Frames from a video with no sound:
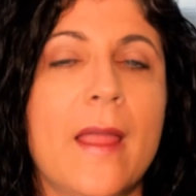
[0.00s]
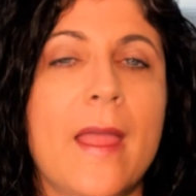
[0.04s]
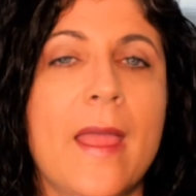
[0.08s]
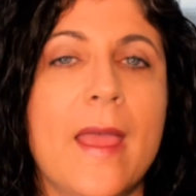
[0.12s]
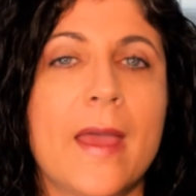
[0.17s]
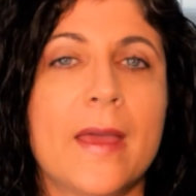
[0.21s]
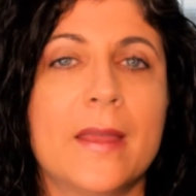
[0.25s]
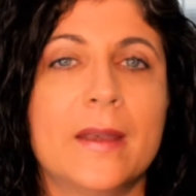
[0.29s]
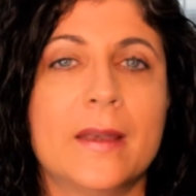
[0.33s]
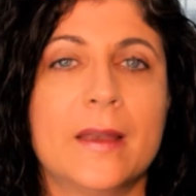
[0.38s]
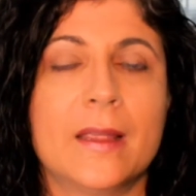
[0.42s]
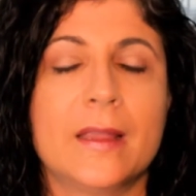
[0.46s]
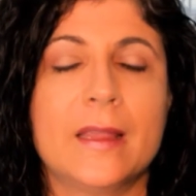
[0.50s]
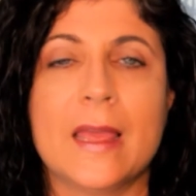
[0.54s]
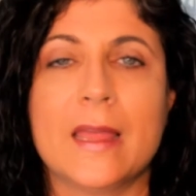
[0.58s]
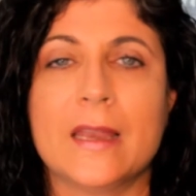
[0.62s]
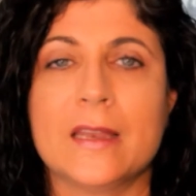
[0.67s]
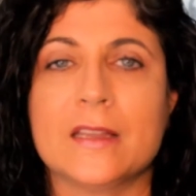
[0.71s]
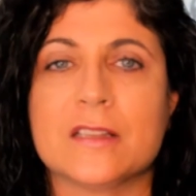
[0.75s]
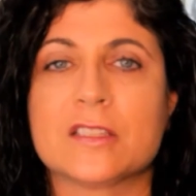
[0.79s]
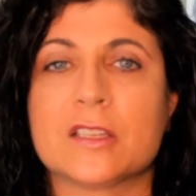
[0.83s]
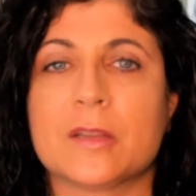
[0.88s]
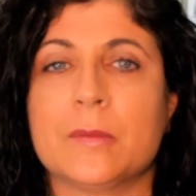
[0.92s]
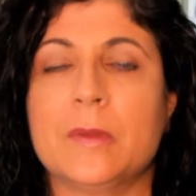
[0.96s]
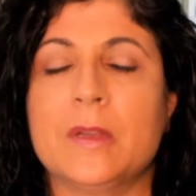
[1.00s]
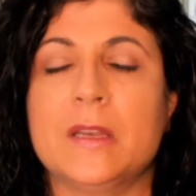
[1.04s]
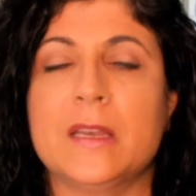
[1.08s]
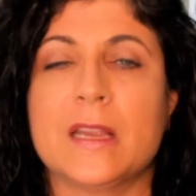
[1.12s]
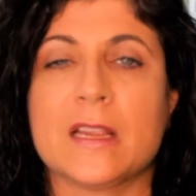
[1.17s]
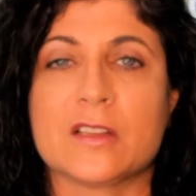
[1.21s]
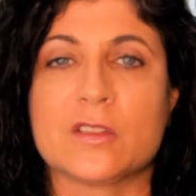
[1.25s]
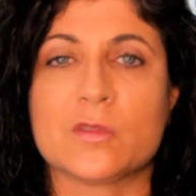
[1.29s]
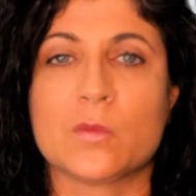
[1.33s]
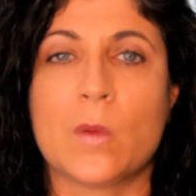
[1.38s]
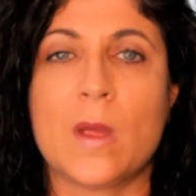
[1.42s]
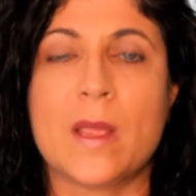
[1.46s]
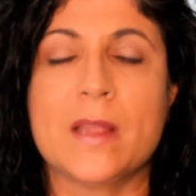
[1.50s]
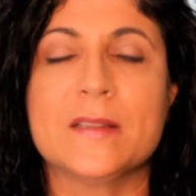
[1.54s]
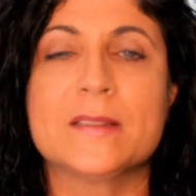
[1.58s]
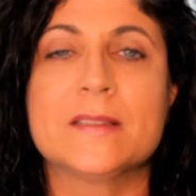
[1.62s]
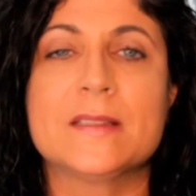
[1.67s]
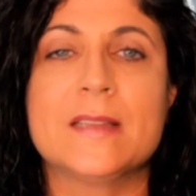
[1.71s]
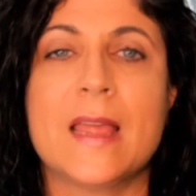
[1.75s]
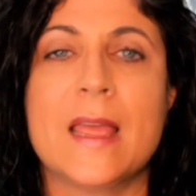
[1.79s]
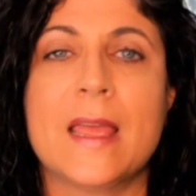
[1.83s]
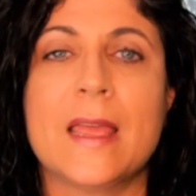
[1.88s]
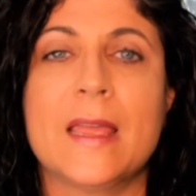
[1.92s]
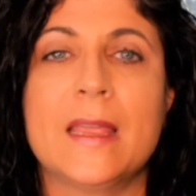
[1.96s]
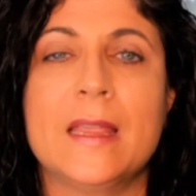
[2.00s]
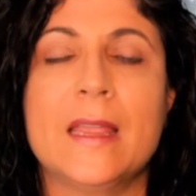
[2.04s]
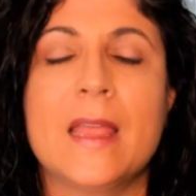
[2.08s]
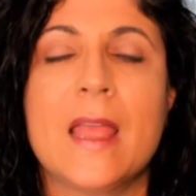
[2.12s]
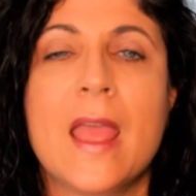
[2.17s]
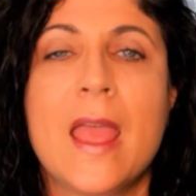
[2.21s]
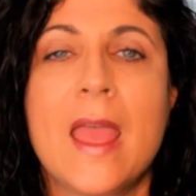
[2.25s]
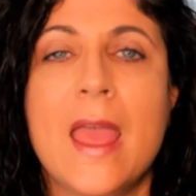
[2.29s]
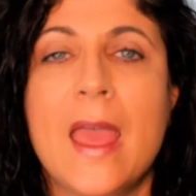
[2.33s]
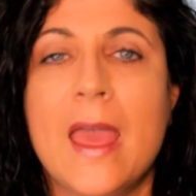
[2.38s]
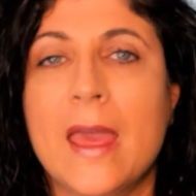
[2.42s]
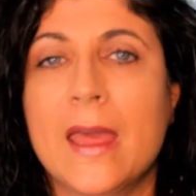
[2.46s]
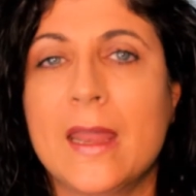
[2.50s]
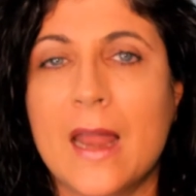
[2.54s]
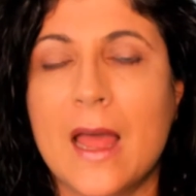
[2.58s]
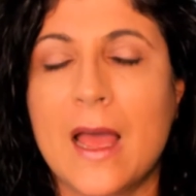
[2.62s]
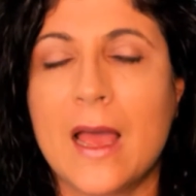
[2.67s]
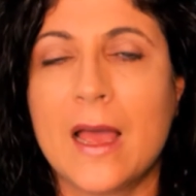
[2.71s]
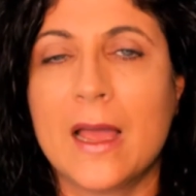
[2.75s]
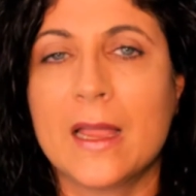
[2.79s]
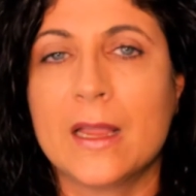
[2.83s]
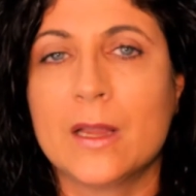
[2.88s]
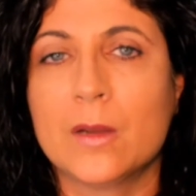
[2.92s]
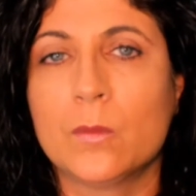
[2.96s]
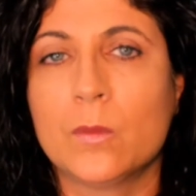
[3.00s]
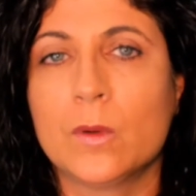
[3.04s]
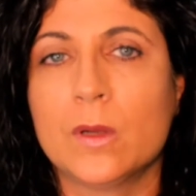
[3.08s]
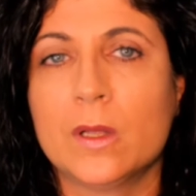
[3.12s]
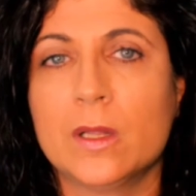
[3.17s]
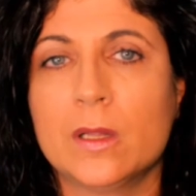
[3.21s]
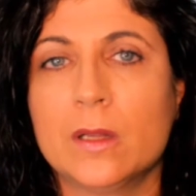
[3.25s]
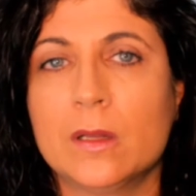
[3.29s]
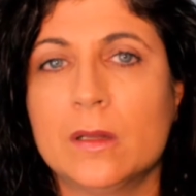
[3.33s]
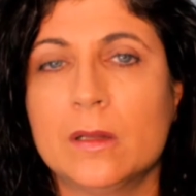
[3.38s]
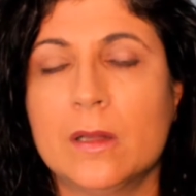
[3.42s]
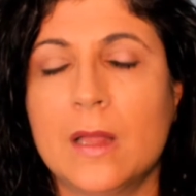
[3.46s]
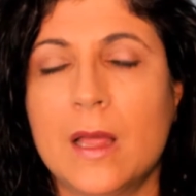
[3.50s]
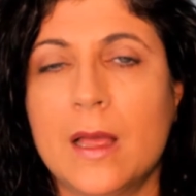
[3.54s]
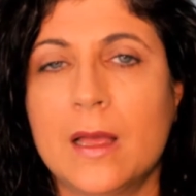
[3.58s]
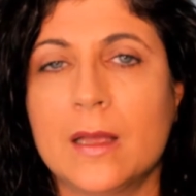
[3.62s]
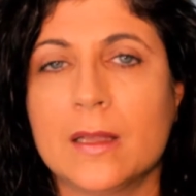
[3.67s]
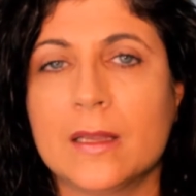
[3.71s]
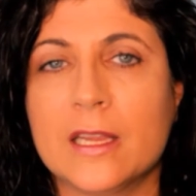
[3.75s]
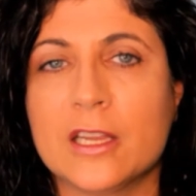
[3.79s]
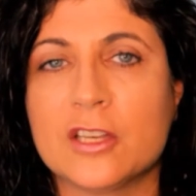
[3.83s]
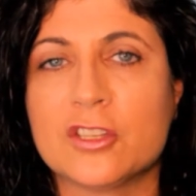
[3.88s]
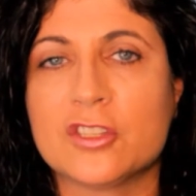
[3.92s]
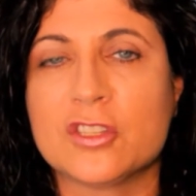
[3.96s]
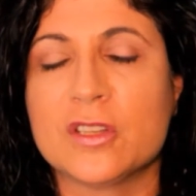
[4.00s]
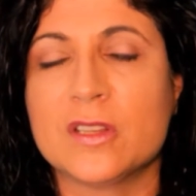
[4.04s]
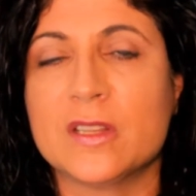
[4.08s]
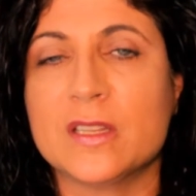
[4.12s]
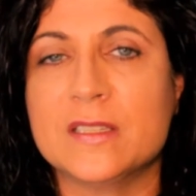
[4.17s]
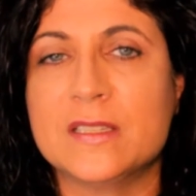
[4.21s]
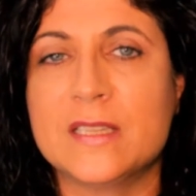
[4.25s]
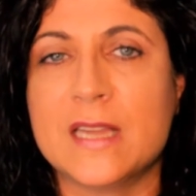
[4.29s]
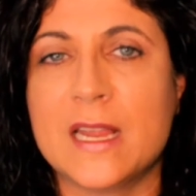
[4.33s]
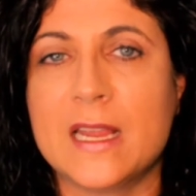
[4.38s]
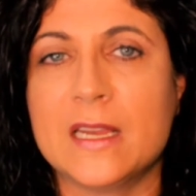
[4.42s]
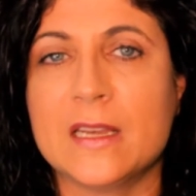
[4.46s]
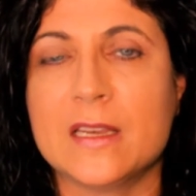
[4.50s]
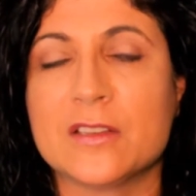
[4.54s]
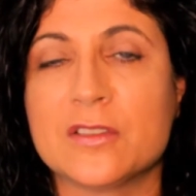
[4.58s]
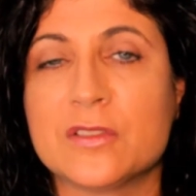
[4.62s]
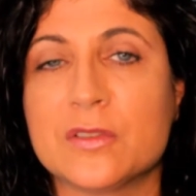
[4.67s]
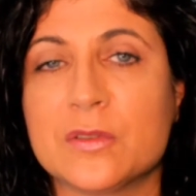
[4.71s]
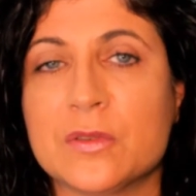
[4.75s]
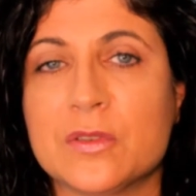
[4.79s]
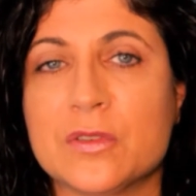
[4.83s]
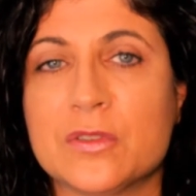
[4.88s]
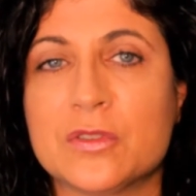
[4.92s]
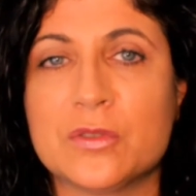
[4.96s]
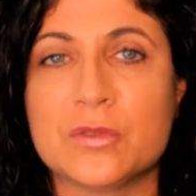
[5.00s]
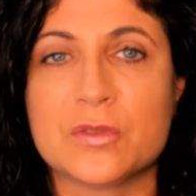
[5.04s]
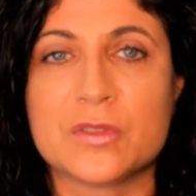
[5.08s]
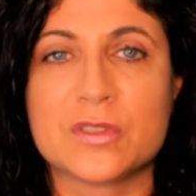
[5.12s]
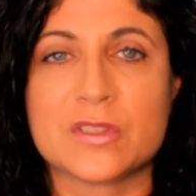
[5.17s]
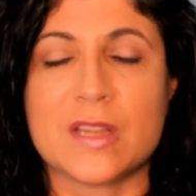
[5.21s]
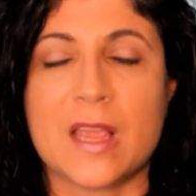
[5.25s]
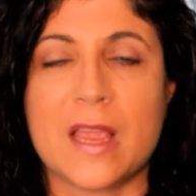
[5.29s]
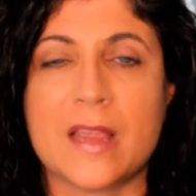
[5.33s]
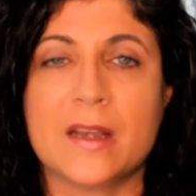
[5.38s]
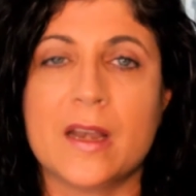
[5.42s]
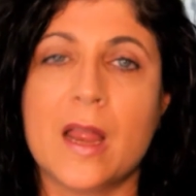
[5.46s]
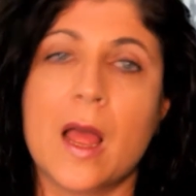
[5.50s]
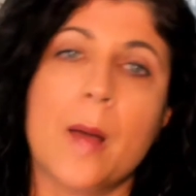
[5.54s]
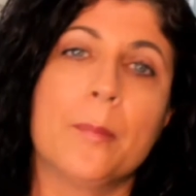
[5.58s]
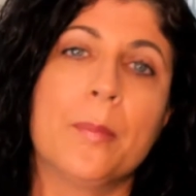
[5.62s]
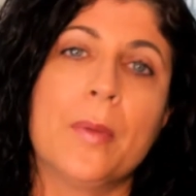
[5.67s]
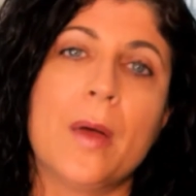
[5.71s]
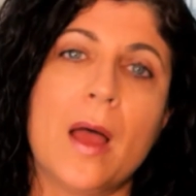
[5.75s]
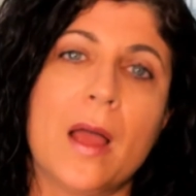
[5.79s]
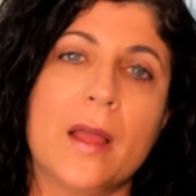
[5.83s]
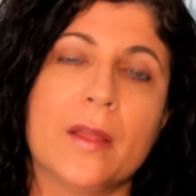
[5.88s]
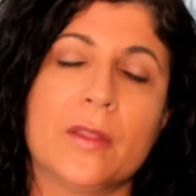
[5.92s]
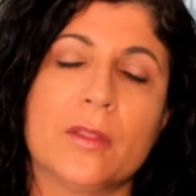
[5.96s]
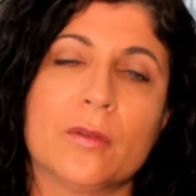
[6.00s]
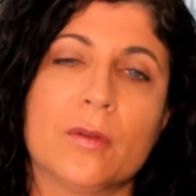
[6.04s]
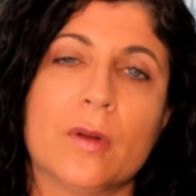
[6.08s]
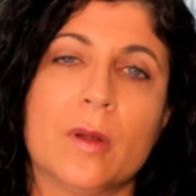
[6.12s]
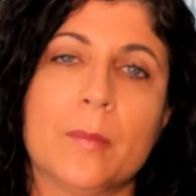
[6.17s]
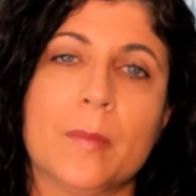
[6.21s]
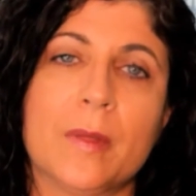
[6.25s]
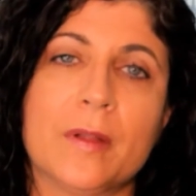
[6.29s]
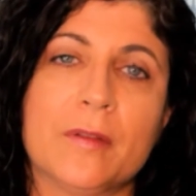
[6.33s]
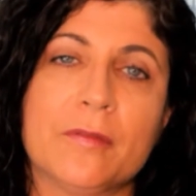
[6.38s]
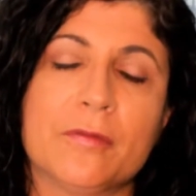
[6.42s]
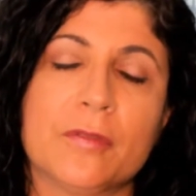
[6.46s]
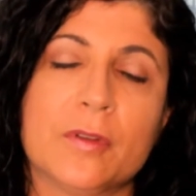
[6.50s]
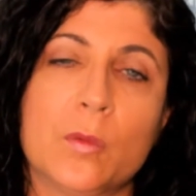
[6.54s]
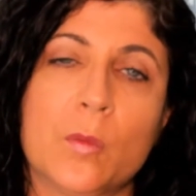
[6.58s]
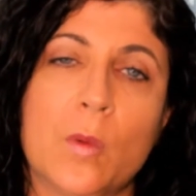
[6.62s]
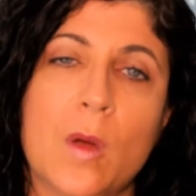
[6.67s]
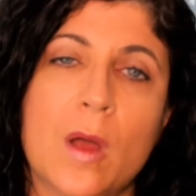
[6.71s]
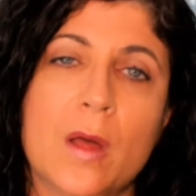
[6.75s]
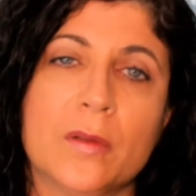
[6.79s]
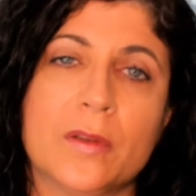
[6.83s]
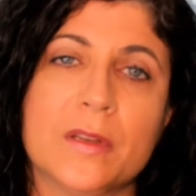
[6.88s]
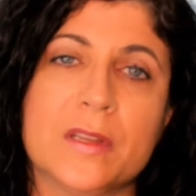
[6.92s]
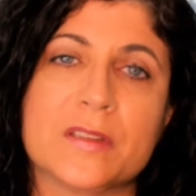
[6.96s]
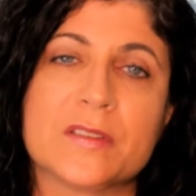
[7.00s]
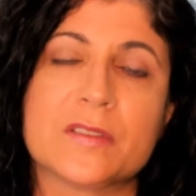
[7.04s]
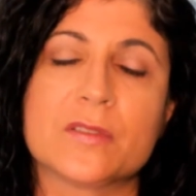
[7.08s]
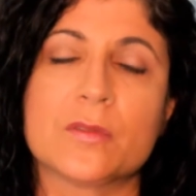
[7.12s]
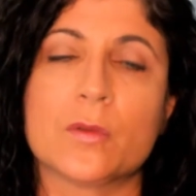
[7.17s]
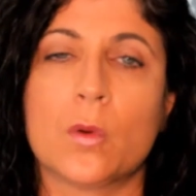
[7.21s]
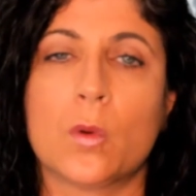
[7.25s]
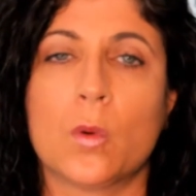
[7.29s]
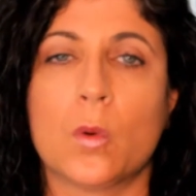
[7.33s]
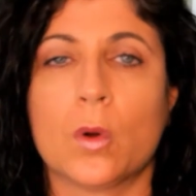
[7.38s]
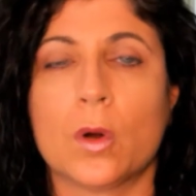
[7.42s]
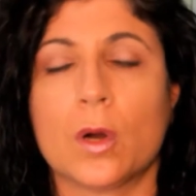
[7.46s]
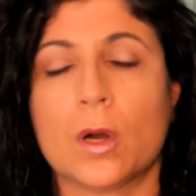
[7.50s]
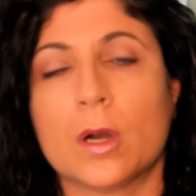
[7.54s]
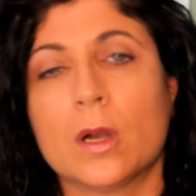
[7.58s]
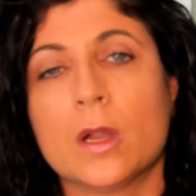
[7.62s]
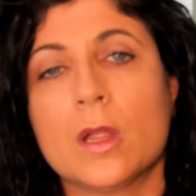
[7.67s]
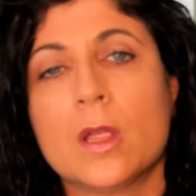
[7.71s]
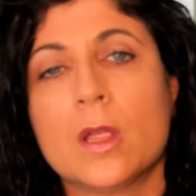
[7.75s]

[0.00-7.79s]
And again, it's going to be next Wednesday, and I will get you the date as soon as you sign up, either on my free wellness, or